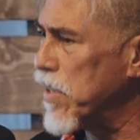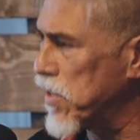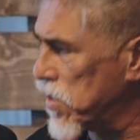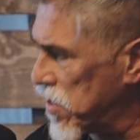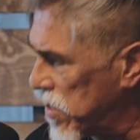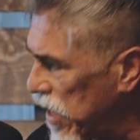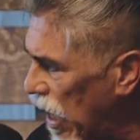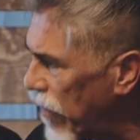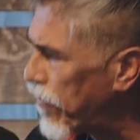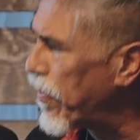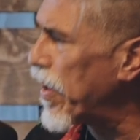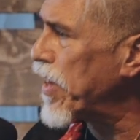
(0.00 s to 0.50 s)

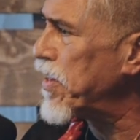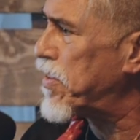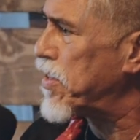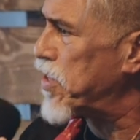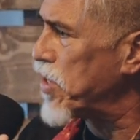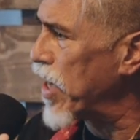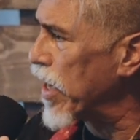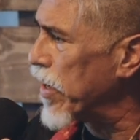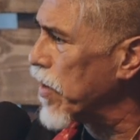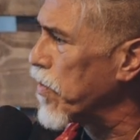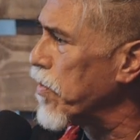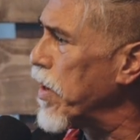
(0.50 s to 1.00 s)
The
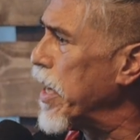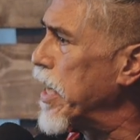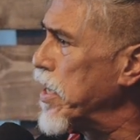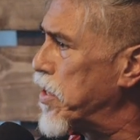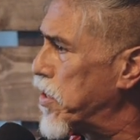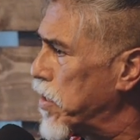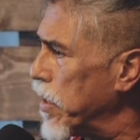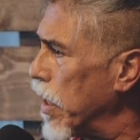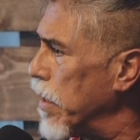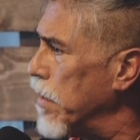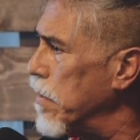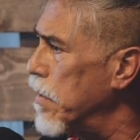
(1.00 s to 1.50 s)
seventh
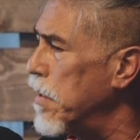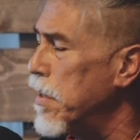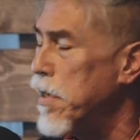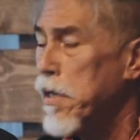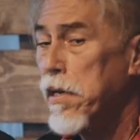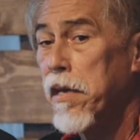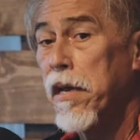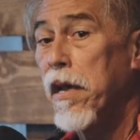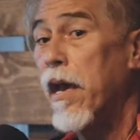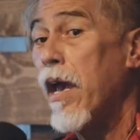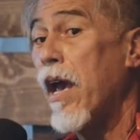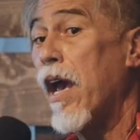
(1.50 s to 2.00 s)
generation,
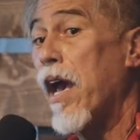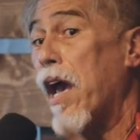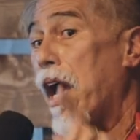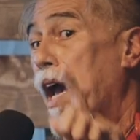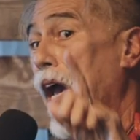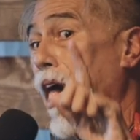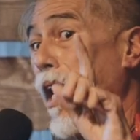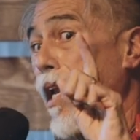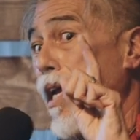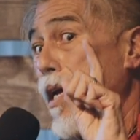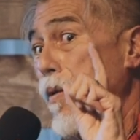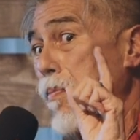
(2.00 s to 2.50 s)

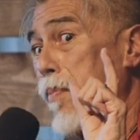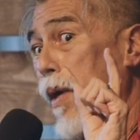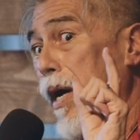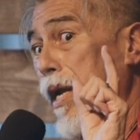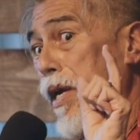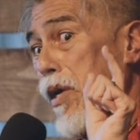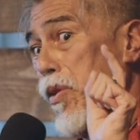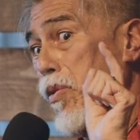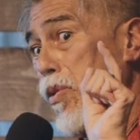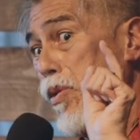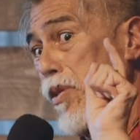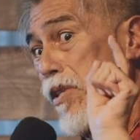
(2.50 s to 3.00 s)

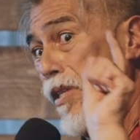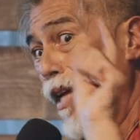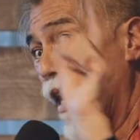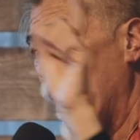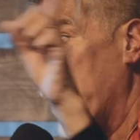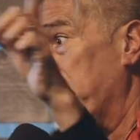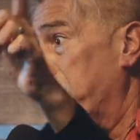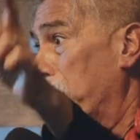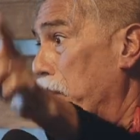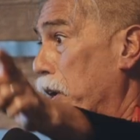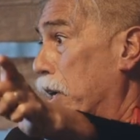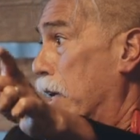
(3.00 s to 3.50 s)
anybody
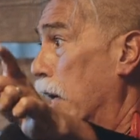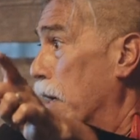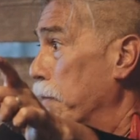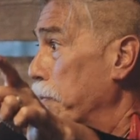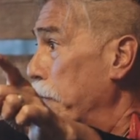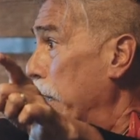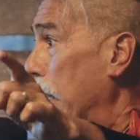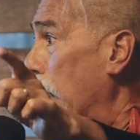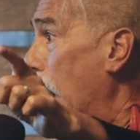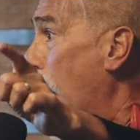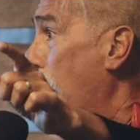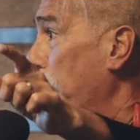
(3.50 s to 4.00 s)
who's ever
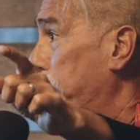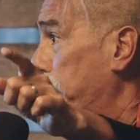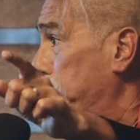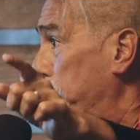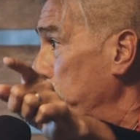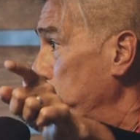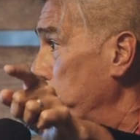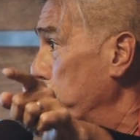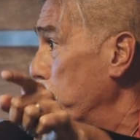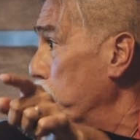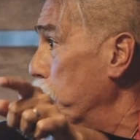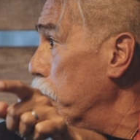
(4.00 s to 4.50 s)
coming
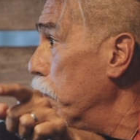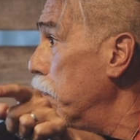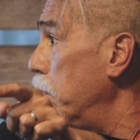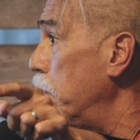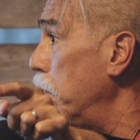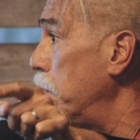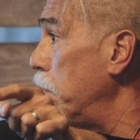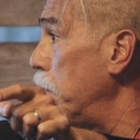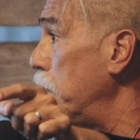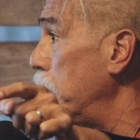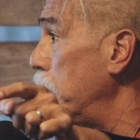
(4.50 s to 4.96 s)
after you,